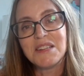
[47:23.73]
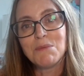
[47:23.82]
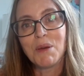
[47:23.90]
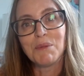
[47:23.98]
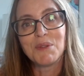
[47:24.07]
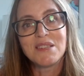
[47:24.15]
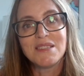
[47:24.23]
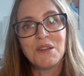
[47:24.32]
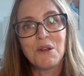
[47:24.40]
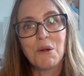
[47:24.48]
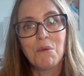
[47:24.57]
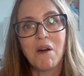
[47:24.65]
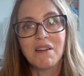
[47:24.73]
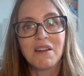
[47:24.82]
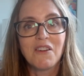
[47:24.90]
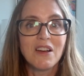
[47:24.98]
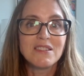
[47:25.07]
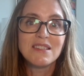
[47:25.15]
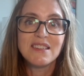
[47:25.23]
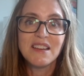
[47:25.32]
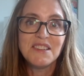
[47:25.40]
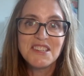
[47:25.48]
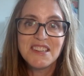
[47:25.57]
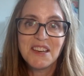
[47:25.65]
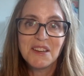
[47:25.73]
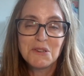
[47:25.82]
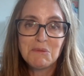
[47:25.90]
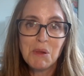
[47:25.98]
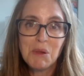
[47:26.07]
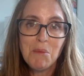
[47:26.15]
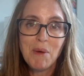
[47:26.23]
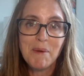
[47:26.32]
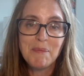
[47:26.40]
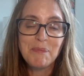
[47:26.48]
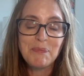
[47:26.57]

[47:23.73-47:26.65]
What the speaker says: be able to see her walk across the stage to get her diploma.